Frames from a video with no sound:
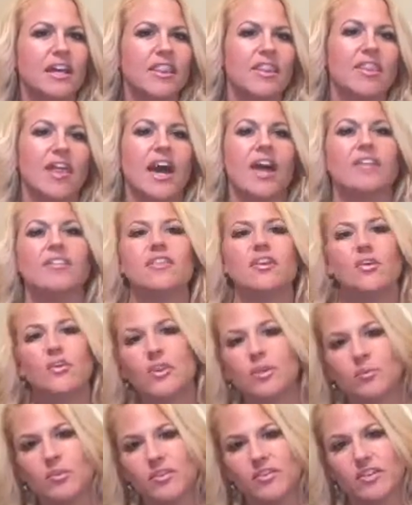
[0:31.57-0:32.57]
that the
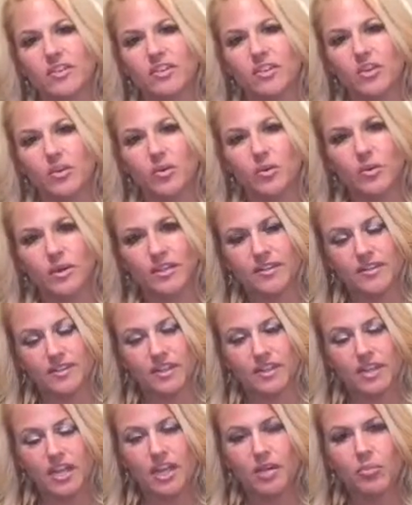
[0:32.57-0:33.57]
only reason to go and
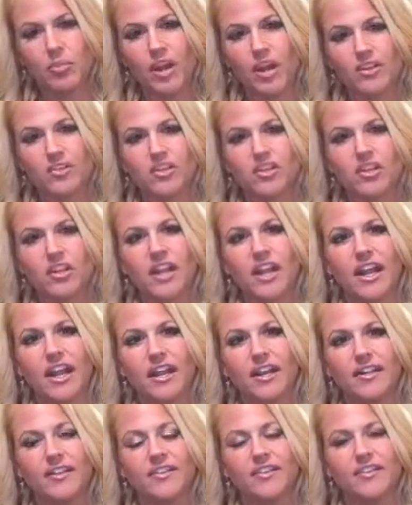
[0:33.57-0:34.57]
see a chiropractor
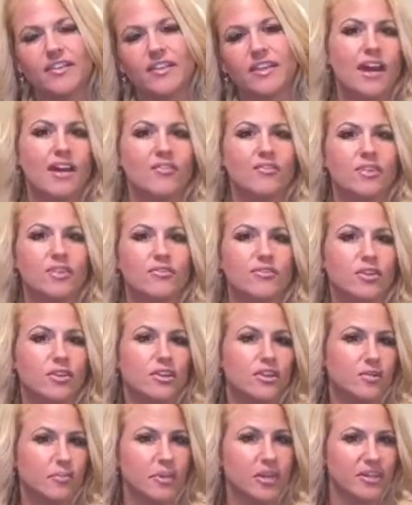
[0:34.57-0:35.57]
is if you're
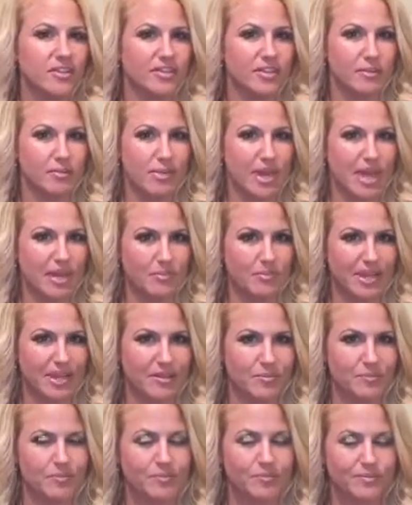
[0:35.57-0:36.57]
experiencing back
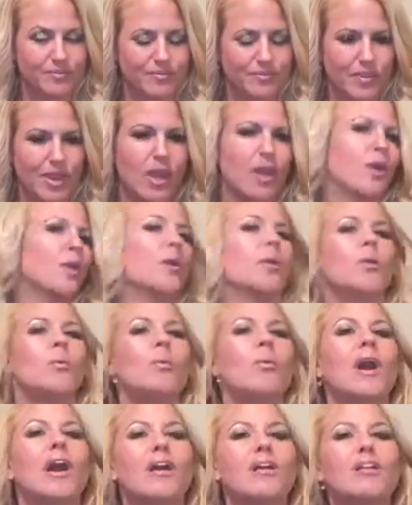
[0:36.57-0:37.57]
pain.
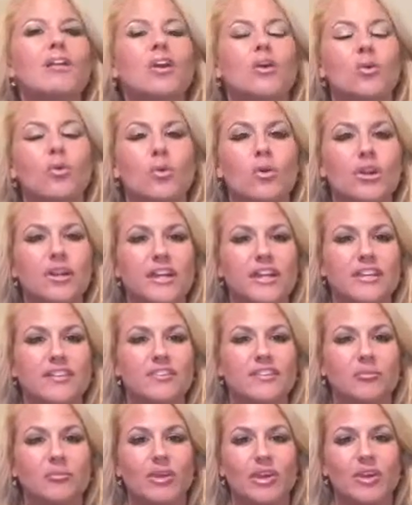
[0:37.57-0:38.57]
Well, according
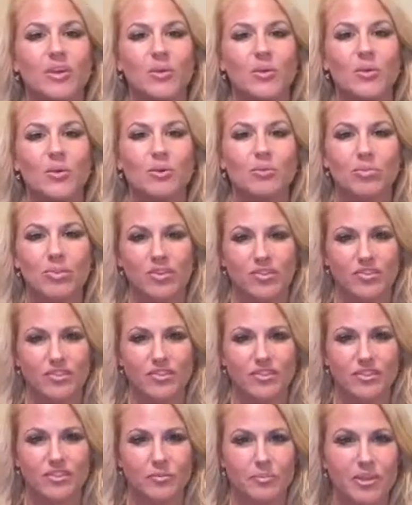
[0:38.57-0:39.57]
to my own personal
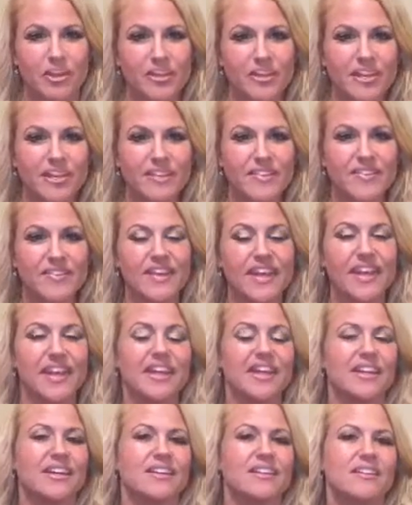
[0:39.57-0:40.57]
experience
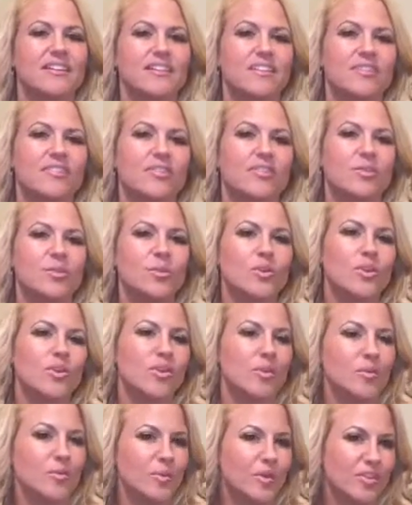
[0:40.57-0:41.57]
and to
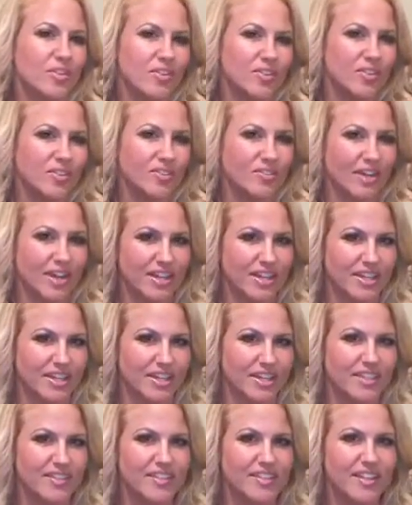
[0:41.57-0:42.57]
current research
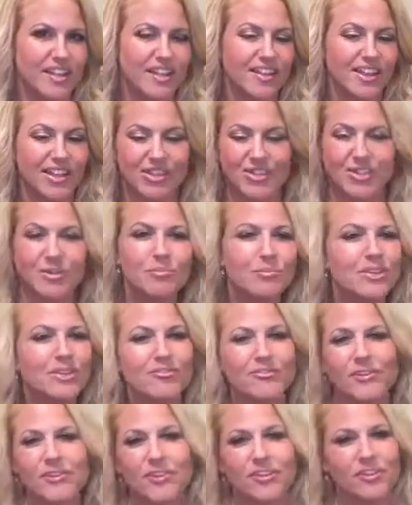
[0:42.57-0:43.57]
findings, that couldn't be
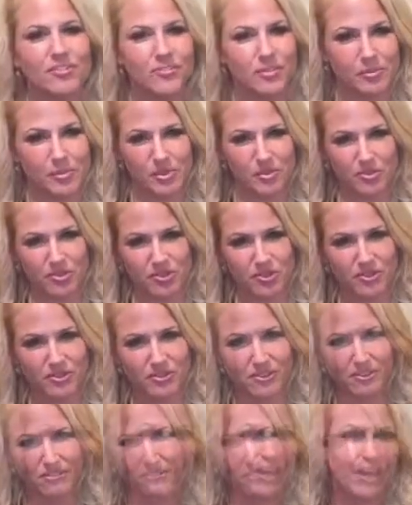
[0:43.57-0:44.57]
further from the truth.
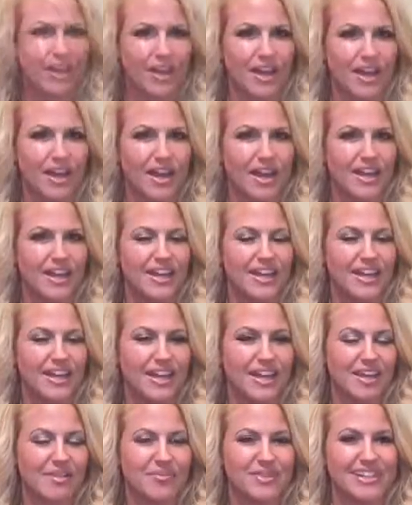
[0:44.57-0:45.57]
I
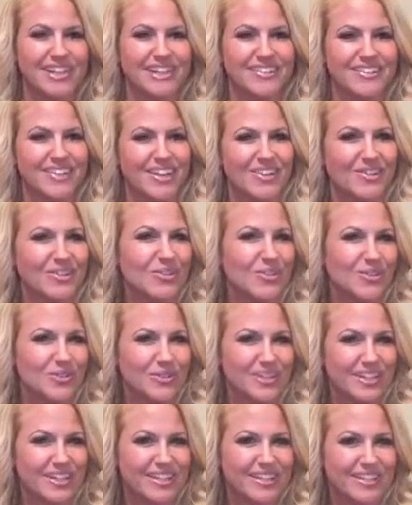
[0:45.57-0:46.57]
am an identical
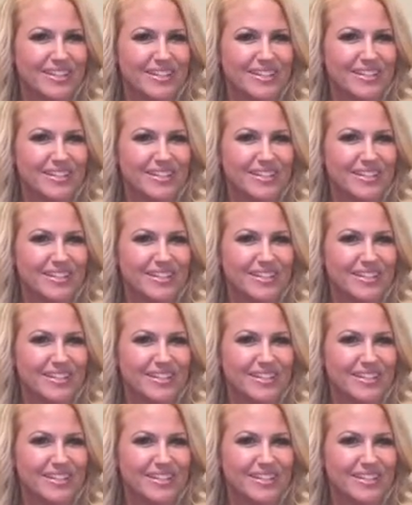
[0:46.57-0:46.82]
twin,